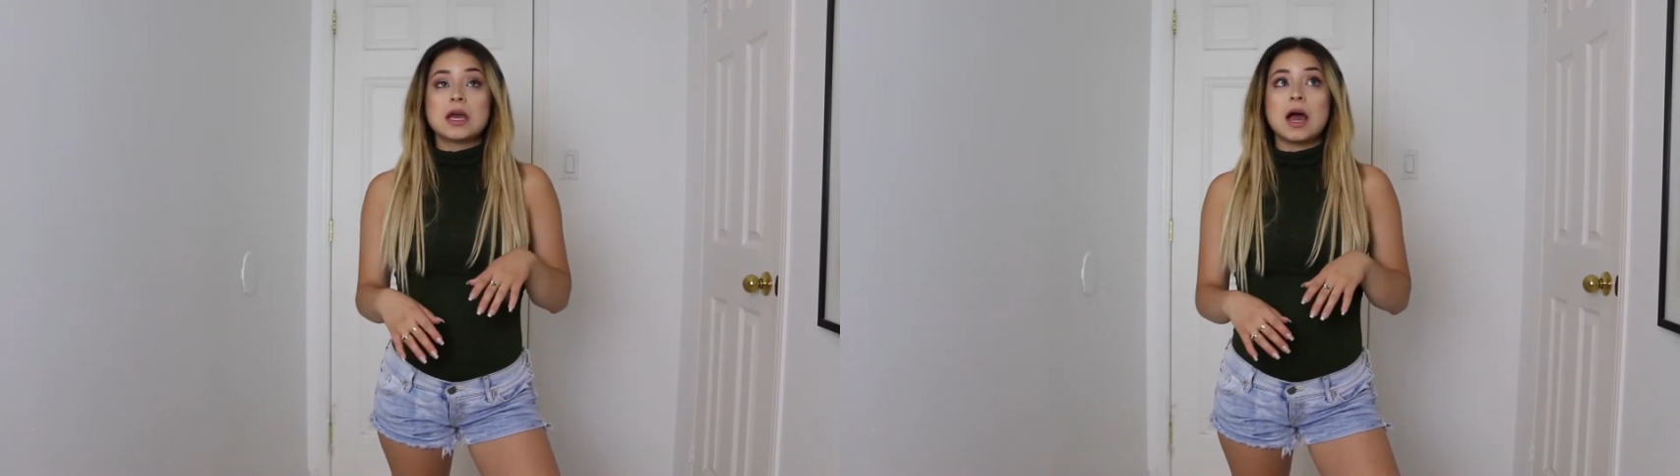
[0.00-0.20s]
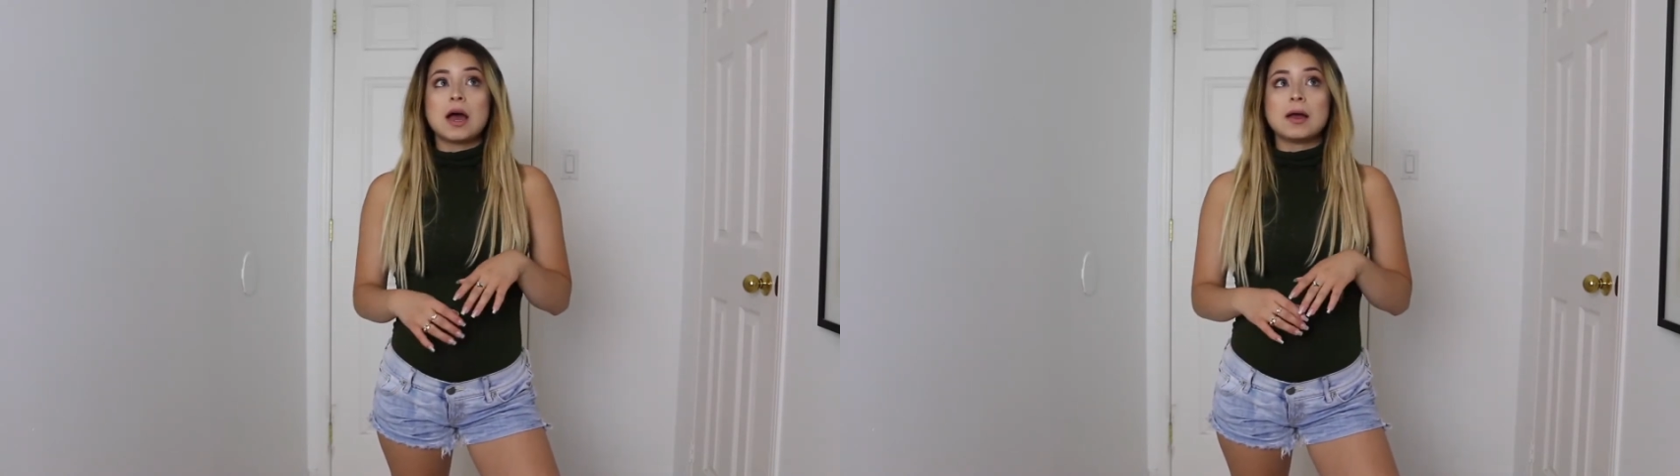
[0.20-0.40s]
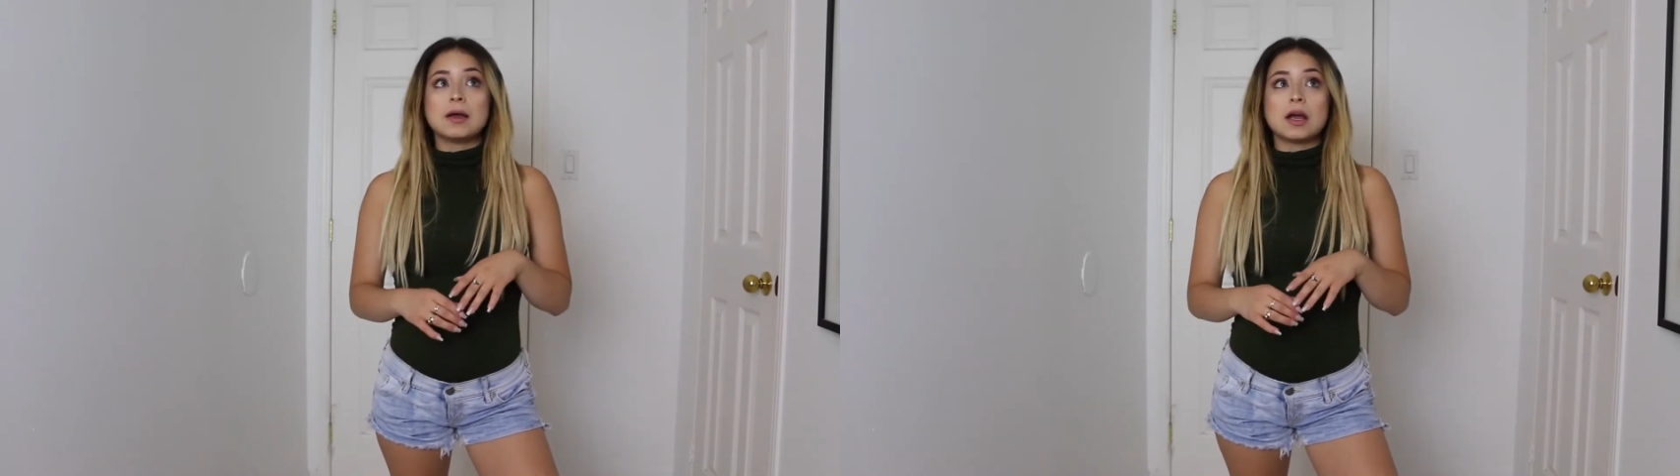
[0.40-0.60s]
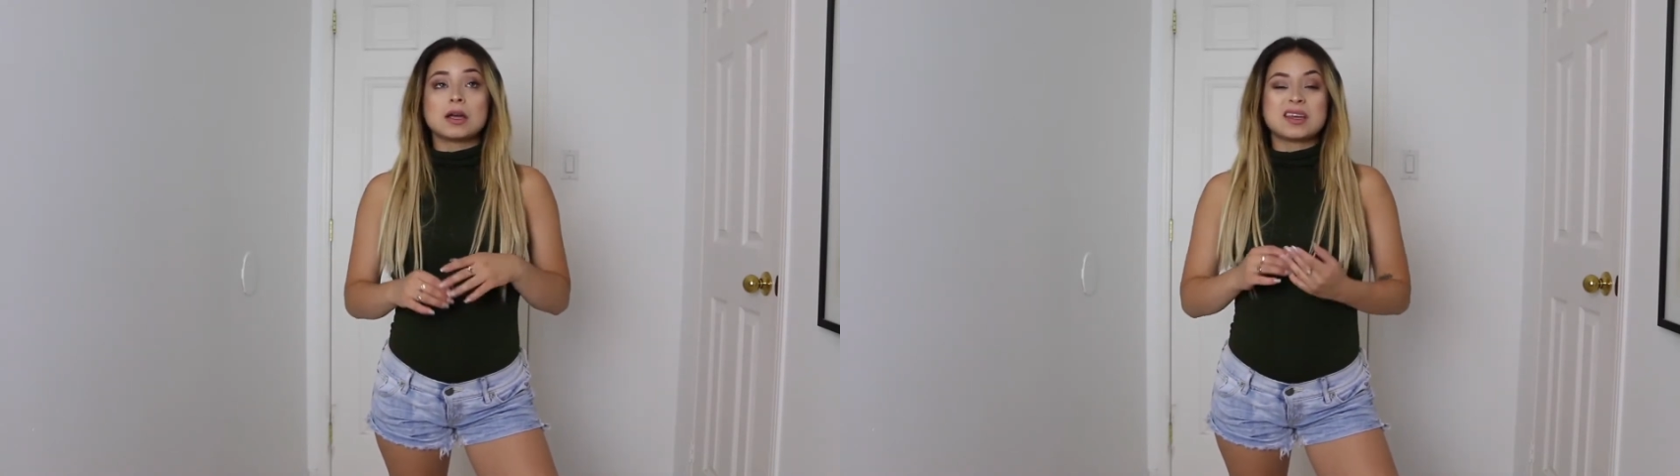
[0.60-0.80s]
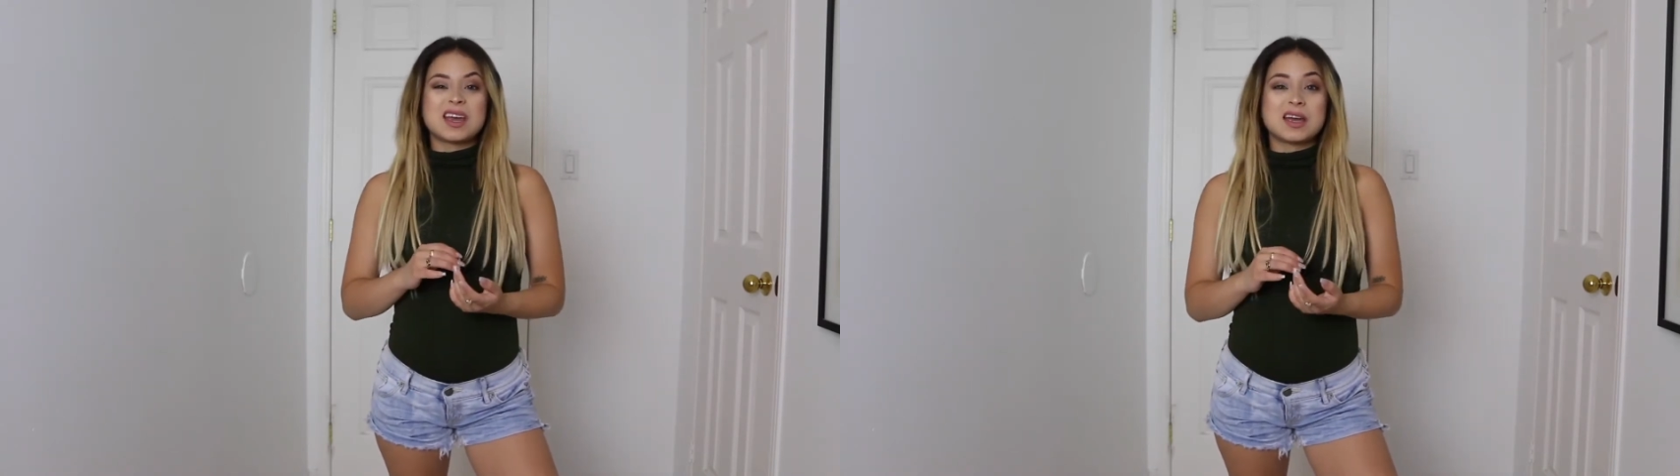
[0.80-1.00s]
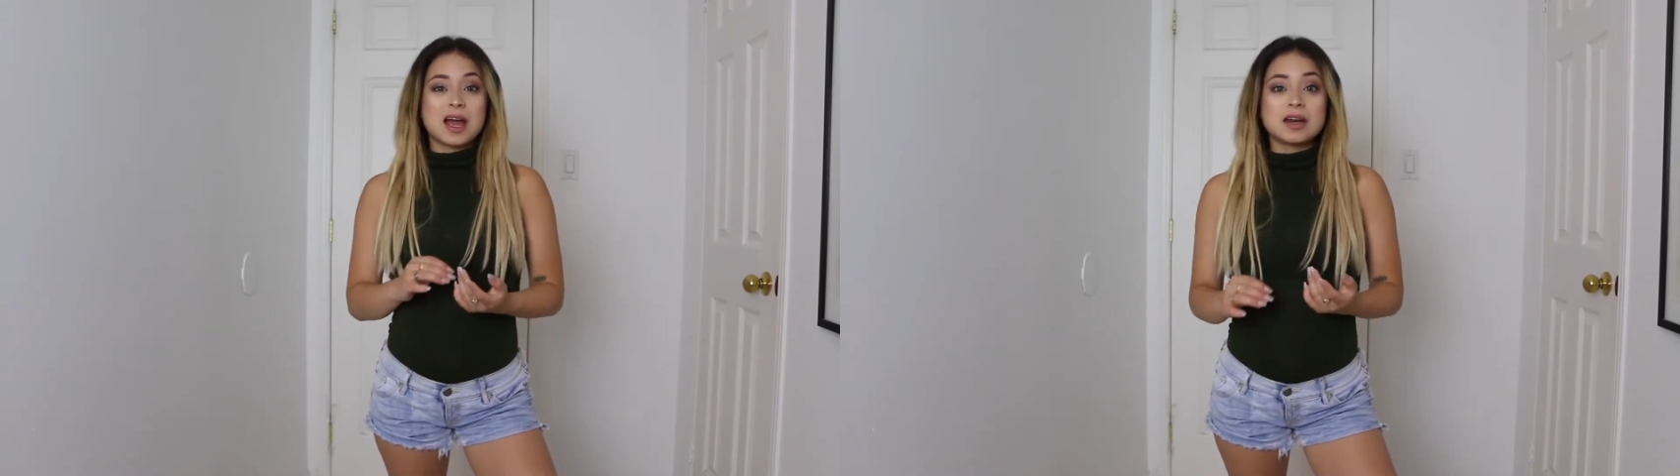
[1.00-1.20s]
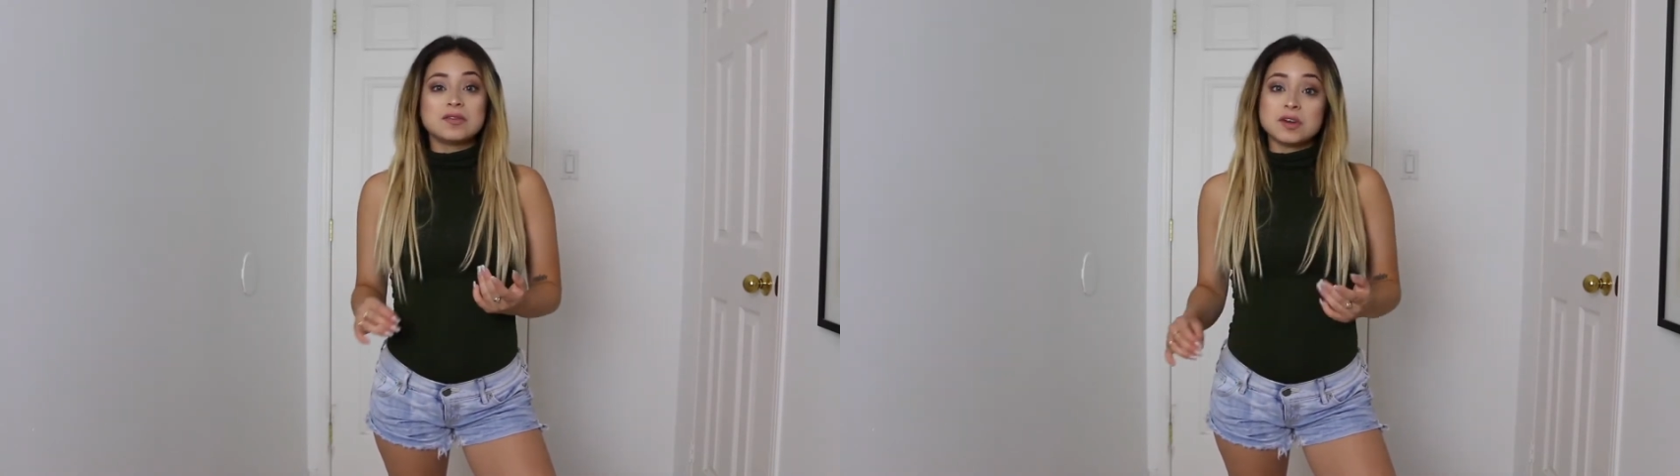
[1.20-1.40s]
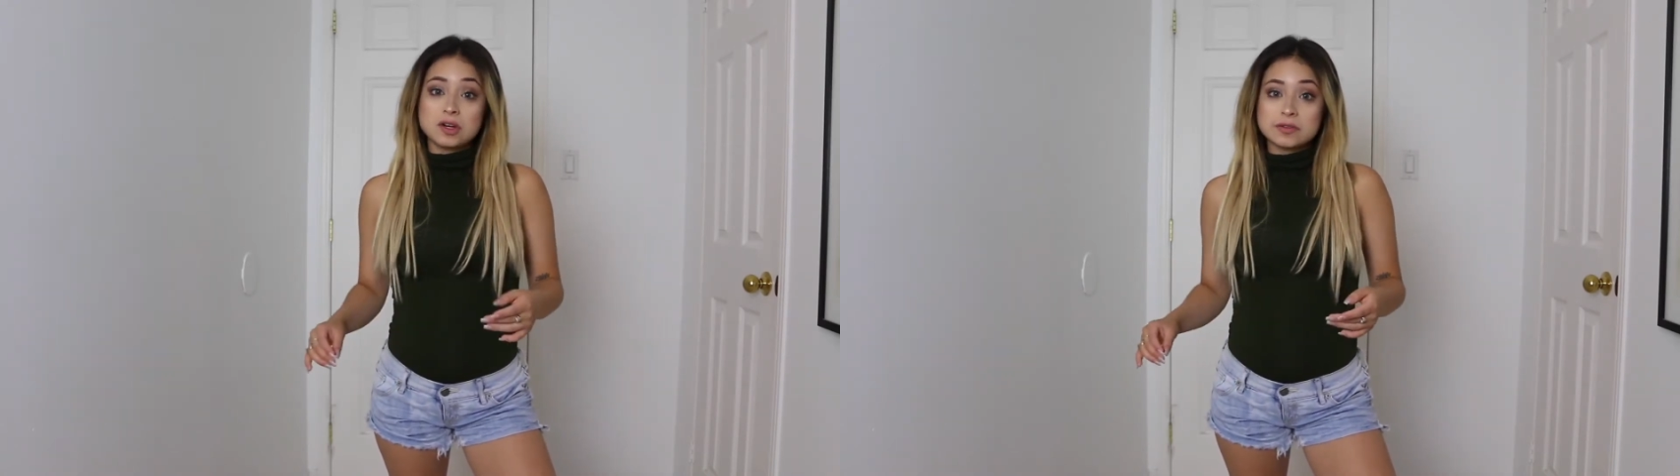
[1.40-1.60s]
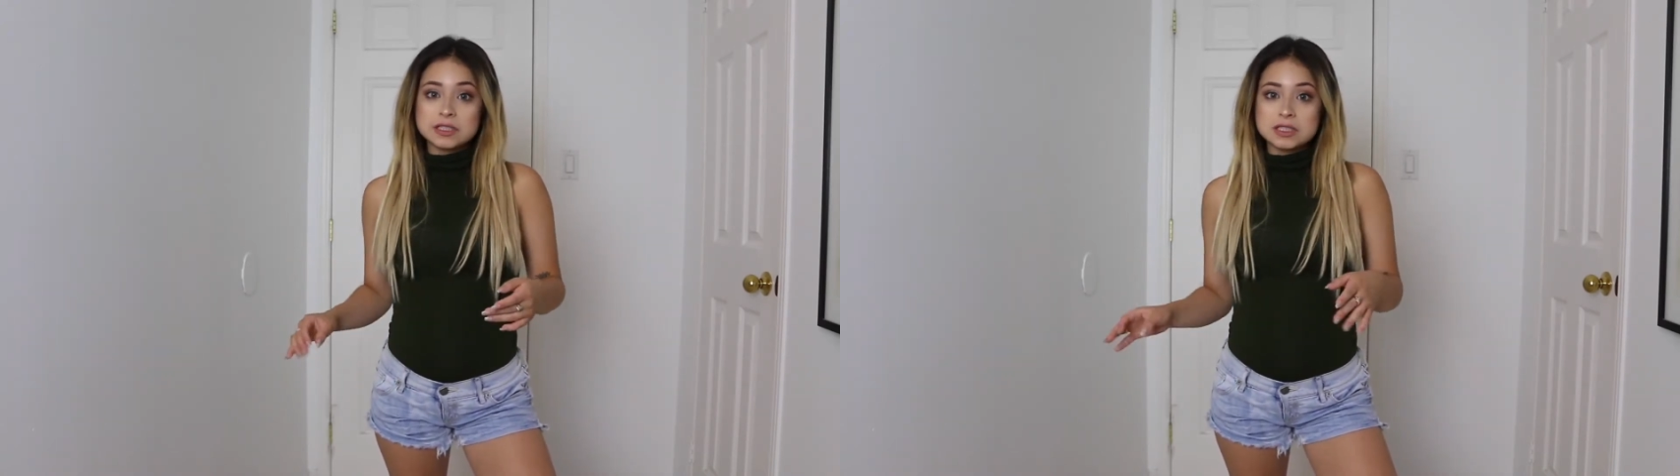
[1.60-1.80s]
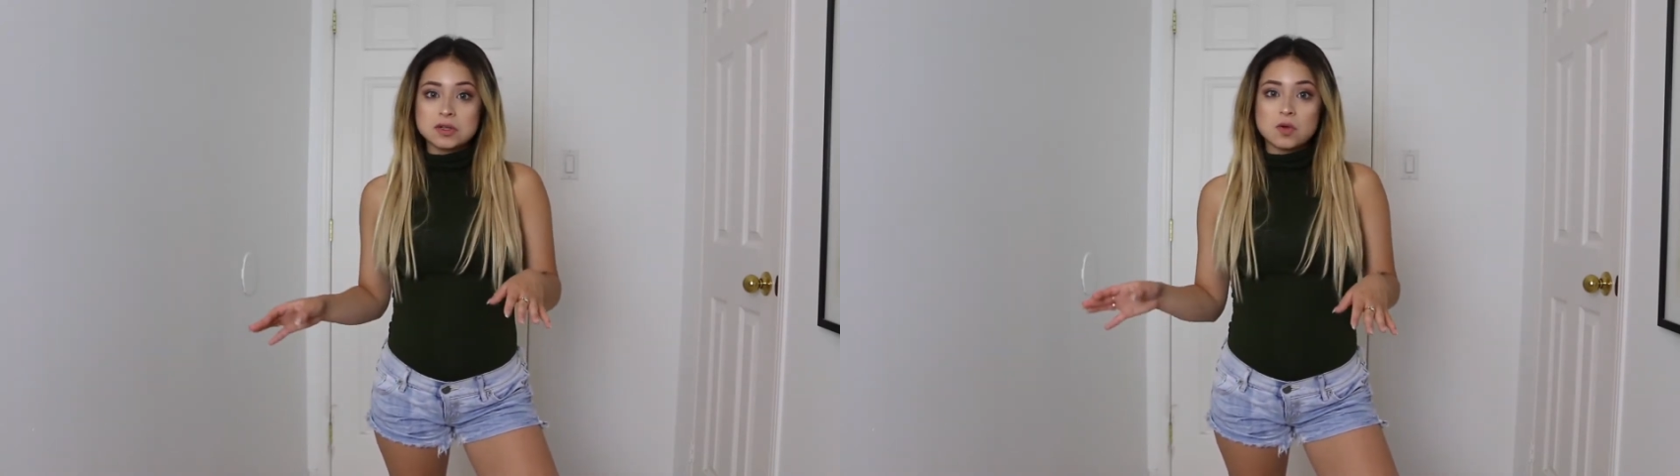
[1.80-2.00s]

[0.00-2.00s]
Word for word: Uh, get kind of nervous